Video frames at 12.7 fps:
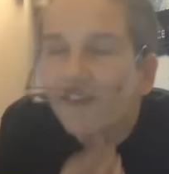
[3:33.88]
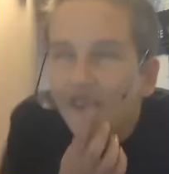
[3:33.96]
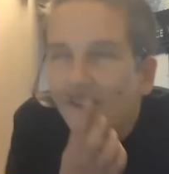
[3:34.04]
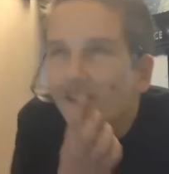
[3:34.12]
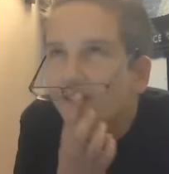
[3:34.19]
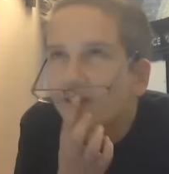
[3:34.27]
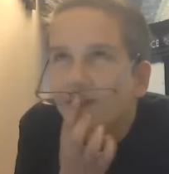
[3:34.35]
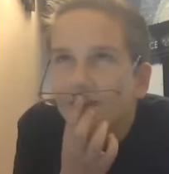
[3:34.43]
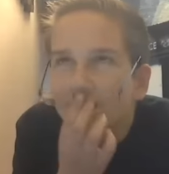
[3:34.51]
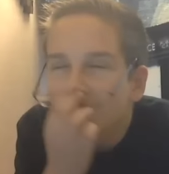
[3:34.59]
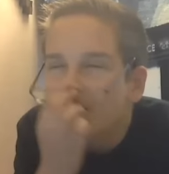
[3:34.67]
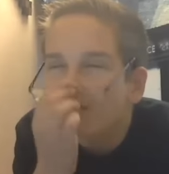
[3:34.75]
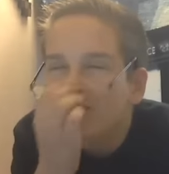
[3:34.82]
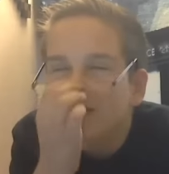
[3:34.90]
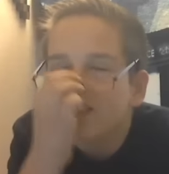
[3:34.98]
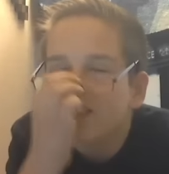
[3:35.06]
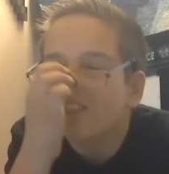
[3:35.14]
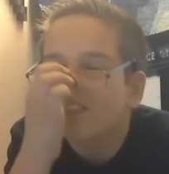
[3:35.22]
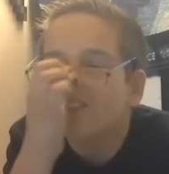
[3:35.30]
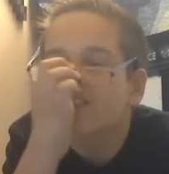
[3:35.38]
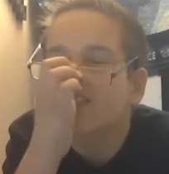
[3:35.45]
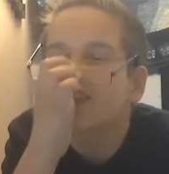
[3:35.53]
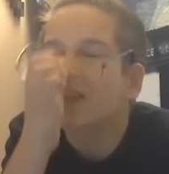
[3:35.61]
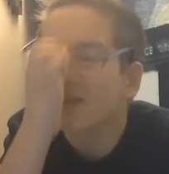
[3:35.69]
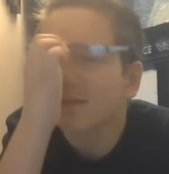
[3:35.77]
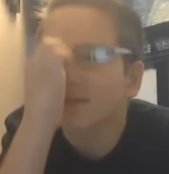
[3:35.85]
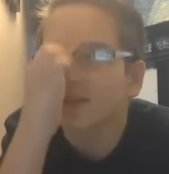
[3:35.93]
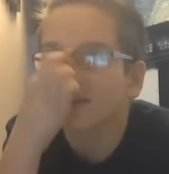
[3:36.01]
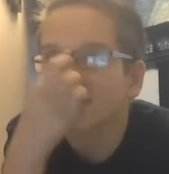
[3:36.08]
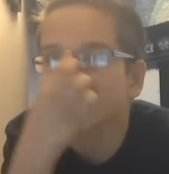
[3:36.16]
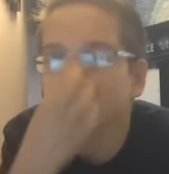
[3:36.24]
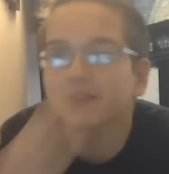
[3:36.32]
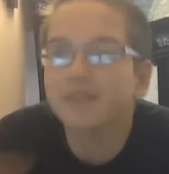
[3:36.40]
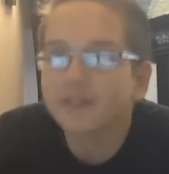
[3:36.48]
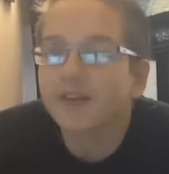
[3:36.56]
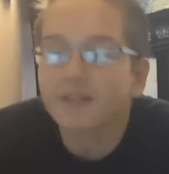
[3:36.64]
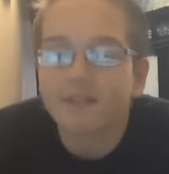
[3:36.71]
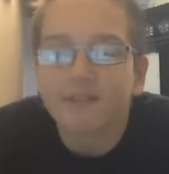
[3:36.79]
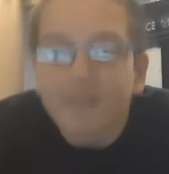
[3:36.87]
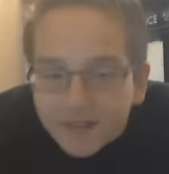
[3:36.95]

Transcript: I edit my videos with Camtasia Studio.